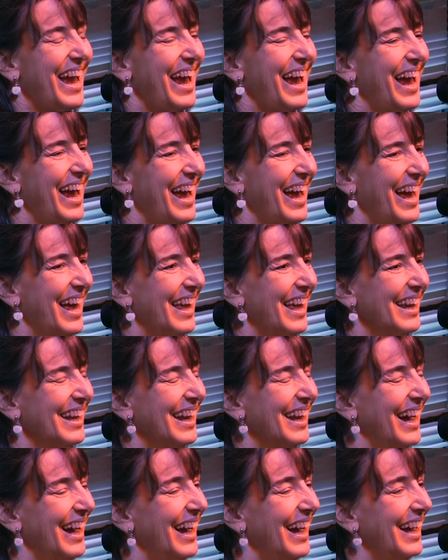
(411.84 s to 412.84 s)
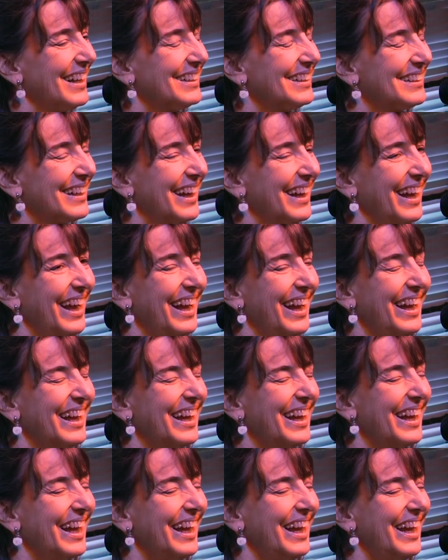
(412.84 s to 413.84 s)
And I say,
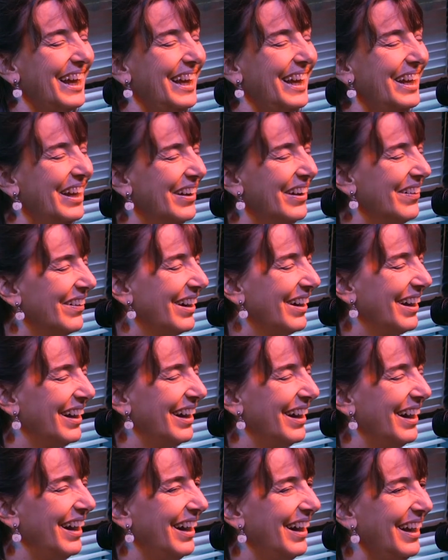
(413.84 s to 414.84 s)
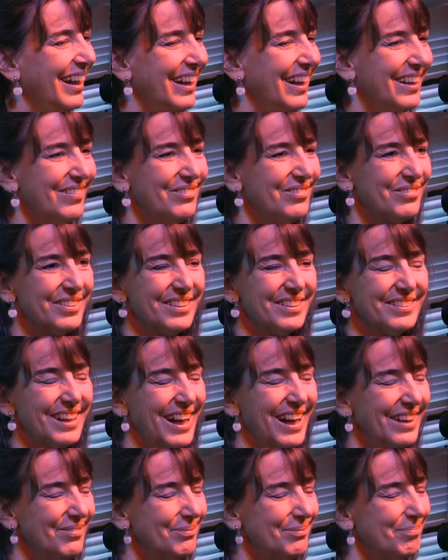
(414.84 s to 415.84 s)
you know,
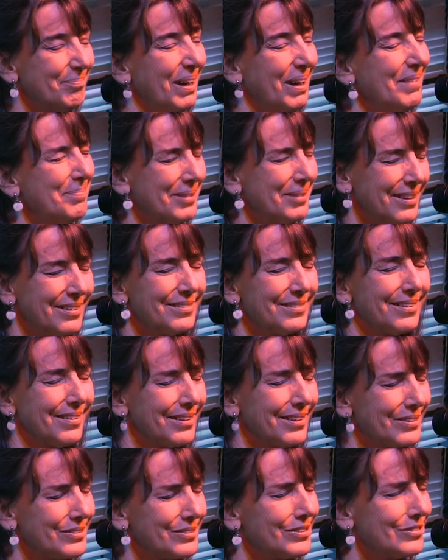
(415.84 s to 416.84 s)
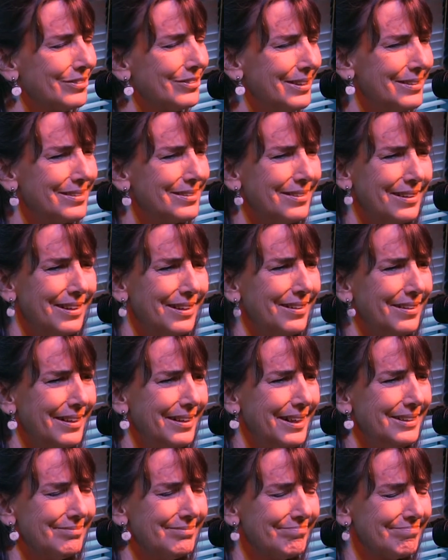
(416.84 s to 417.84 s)
I've been under a little stress
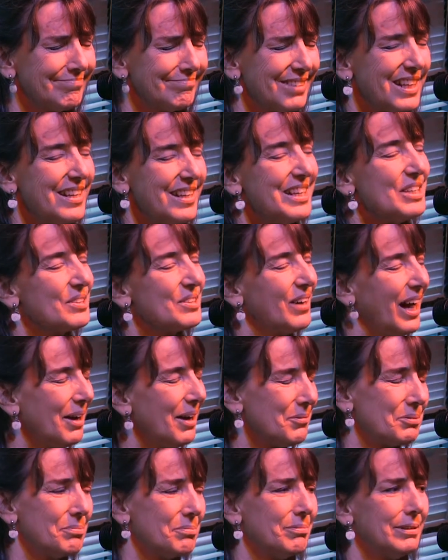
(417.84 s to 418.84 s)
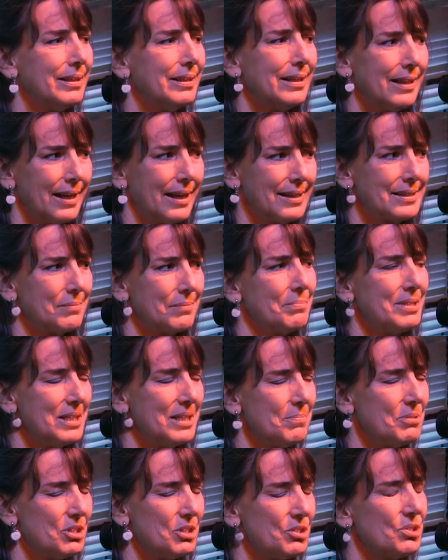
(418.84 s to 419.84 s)
lately, so I would really like some
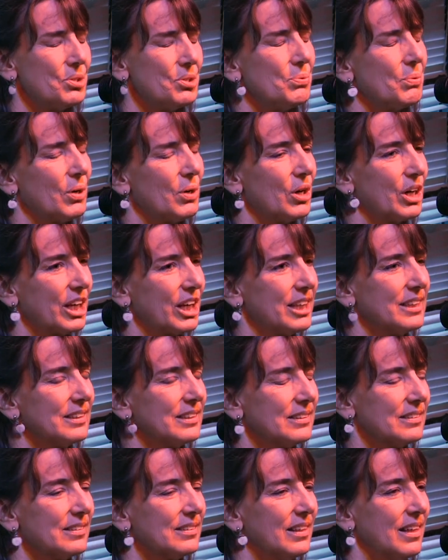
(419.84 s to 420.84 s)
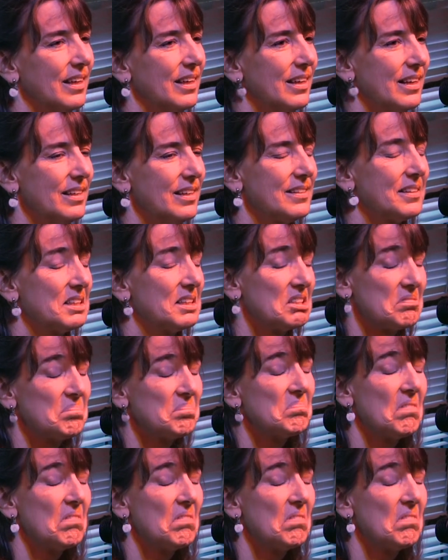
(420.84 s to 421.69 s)
deep tissue work. And he says,